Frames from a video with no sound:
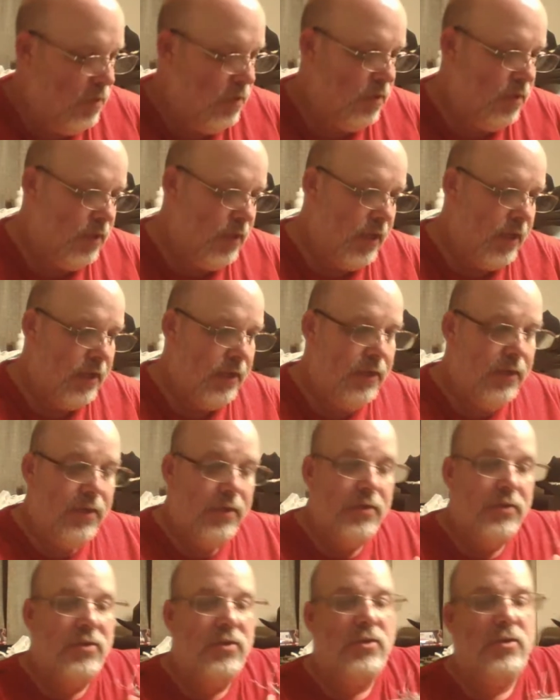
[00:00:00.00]
that
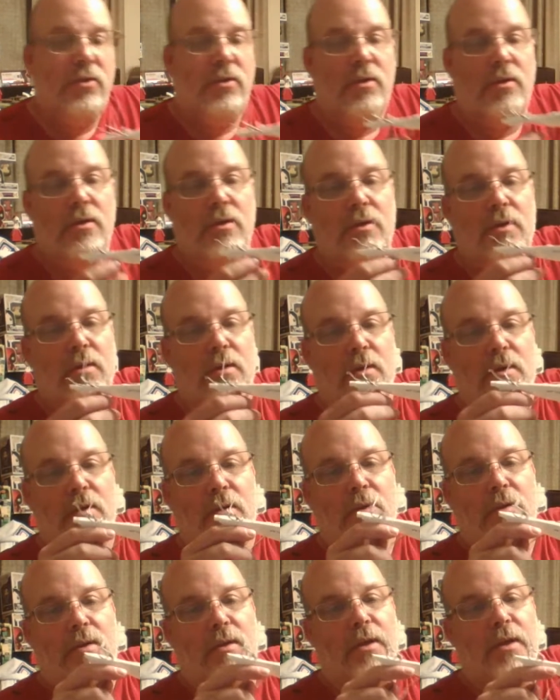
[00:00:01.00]
is
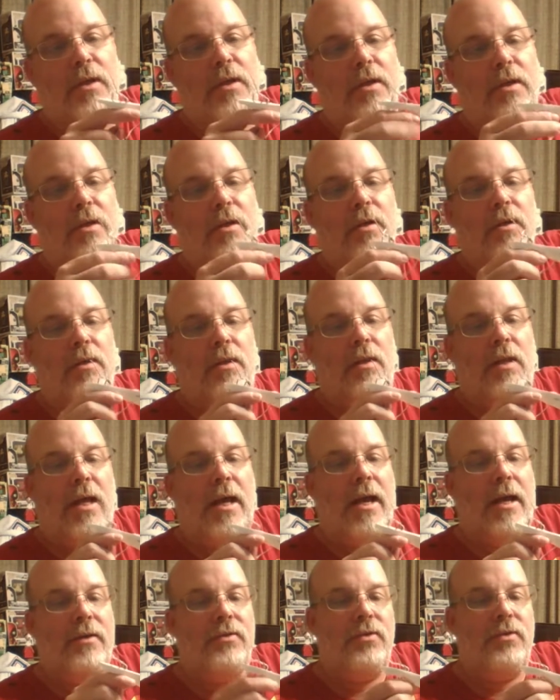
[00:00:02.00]
the
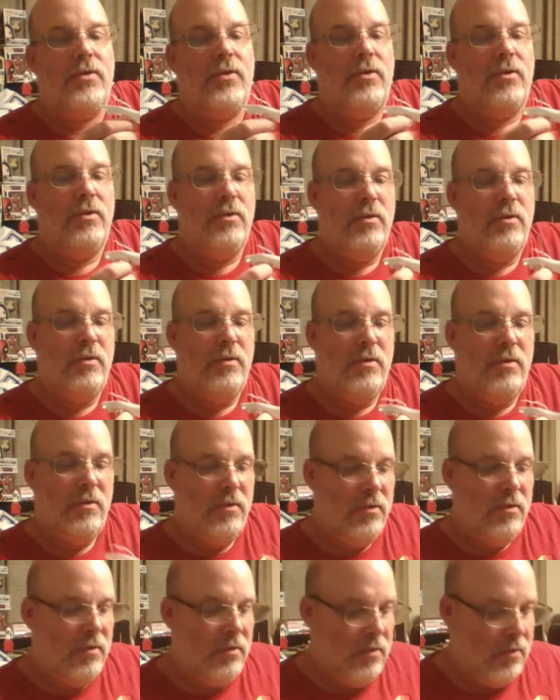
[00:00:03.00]
last
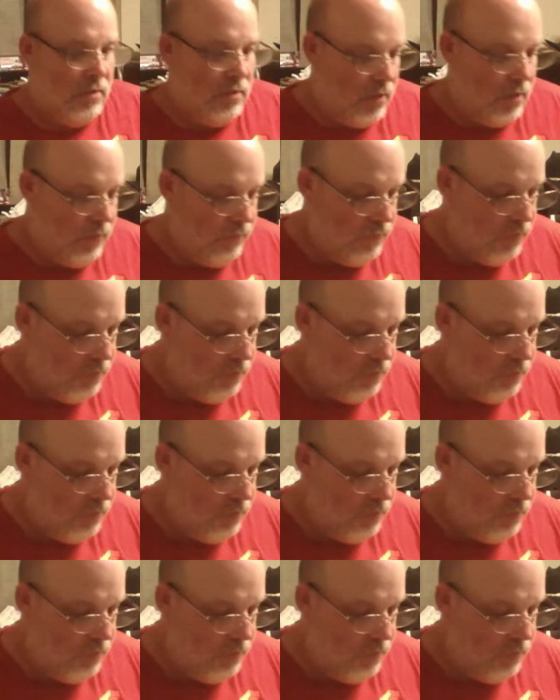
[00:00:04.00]
of the